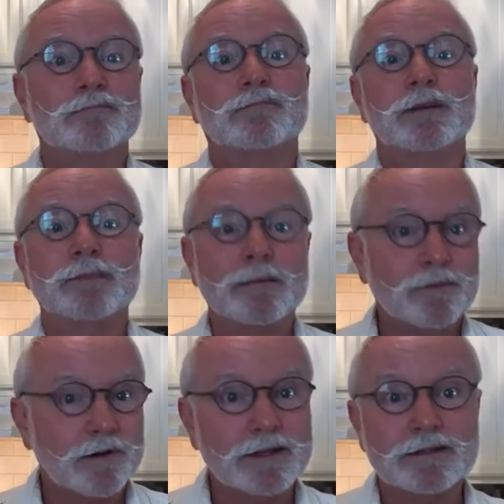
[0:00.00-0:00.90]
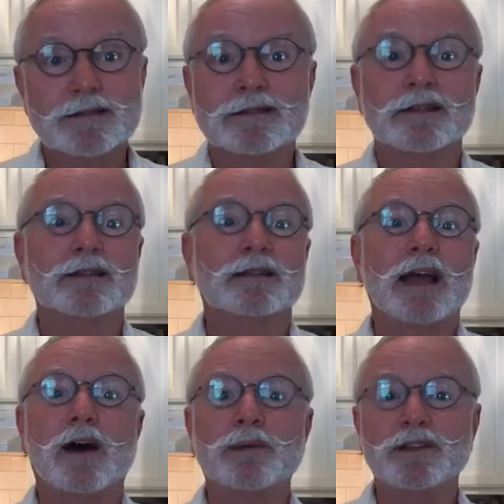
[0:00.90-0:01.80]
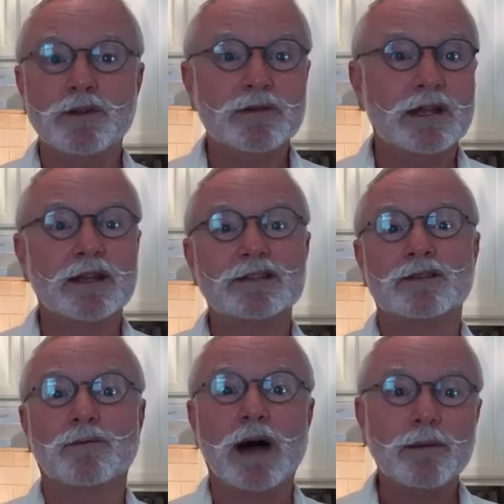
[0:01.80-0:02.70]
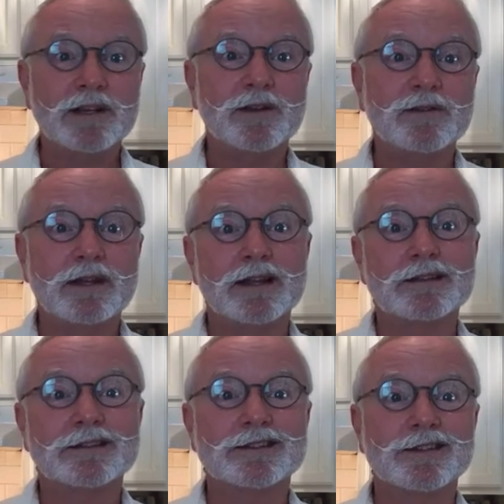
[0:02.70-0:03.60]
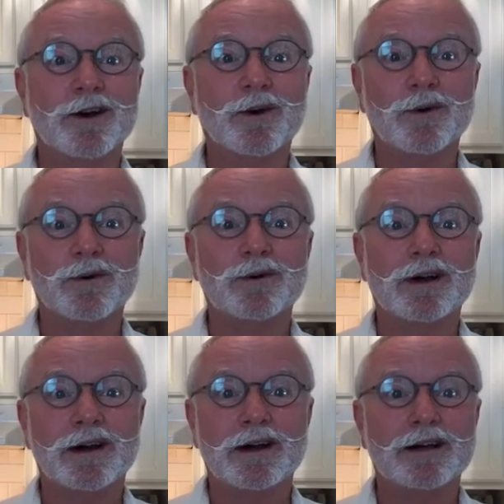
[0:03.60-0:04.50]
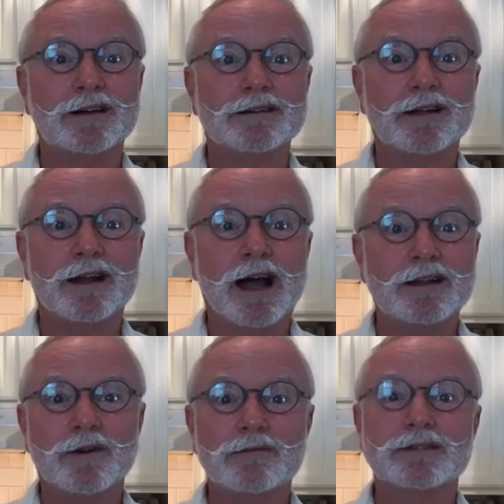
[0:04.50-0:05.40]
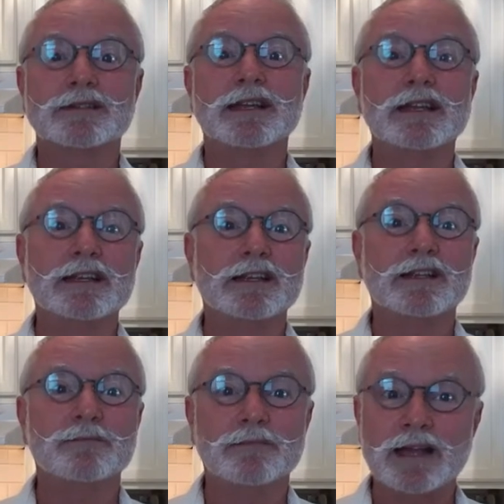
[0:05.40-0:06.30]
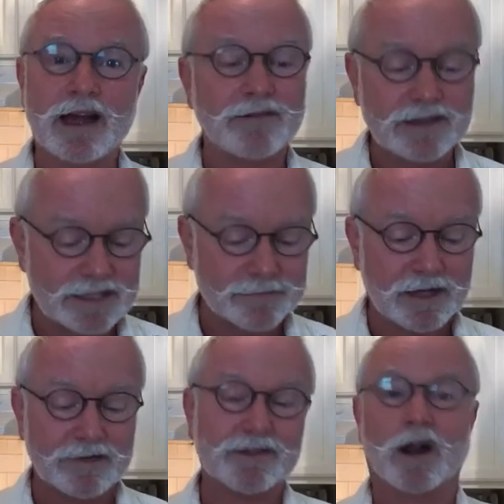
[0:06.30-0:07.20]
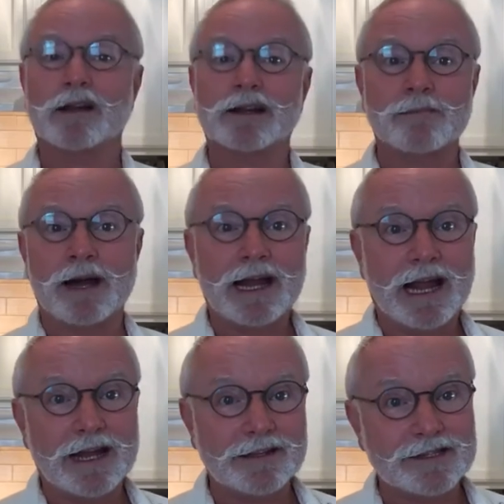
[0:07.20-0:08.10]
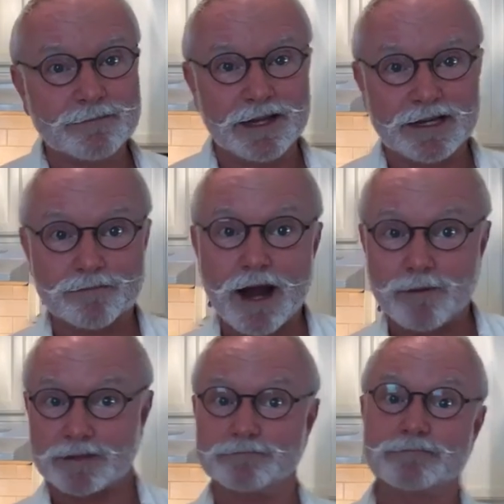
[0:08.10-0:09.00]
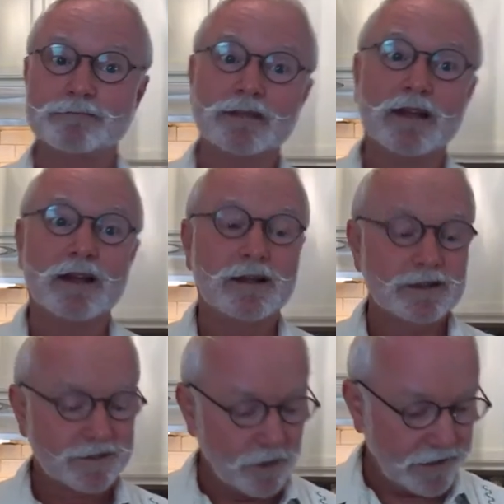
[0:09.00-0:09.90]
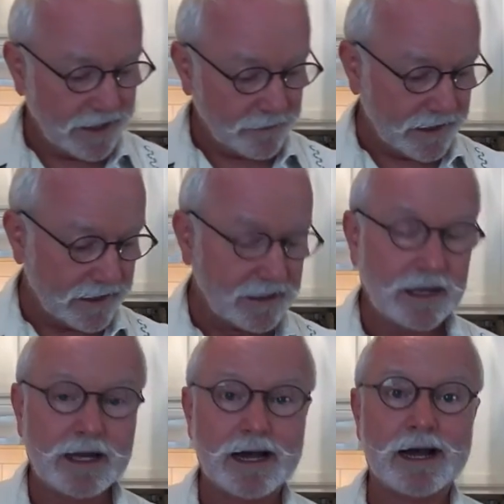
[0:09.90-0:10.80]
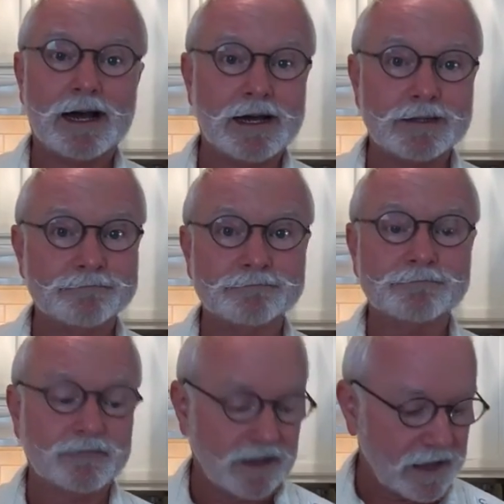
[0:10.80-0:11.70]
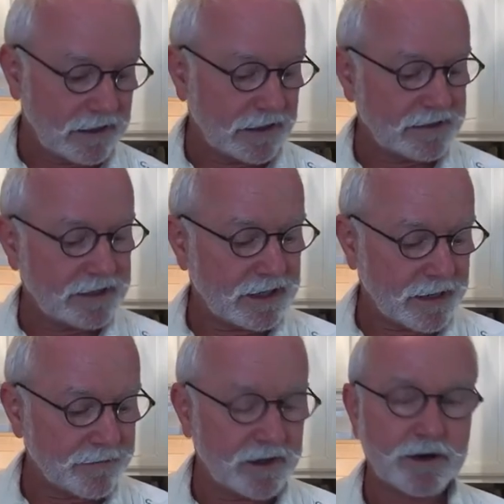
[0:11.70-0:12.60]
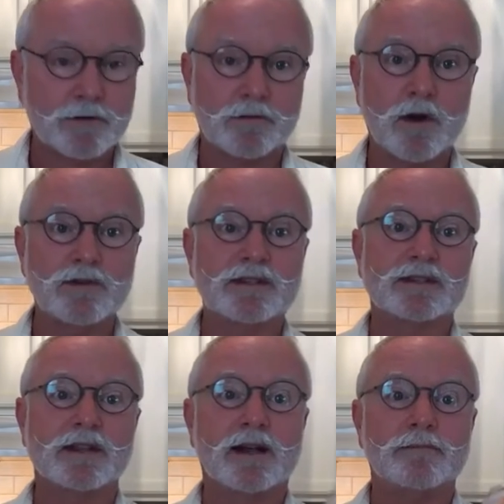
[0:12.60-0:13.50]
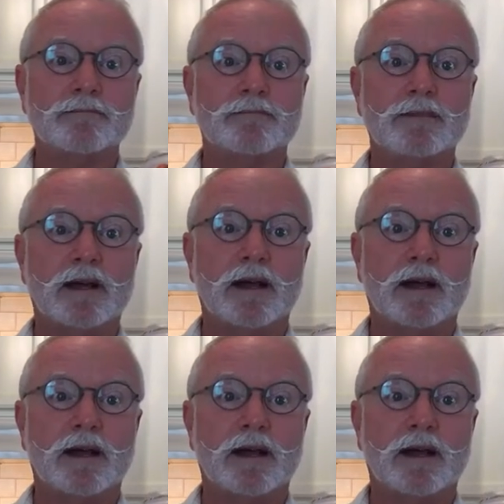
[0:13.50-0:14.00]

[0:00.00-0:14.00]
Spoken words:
remembrance and how we do things and why we do things. So I don't see having the smell of garlic on my hand as being a problem. So anyway, like I said, I'm going to roast some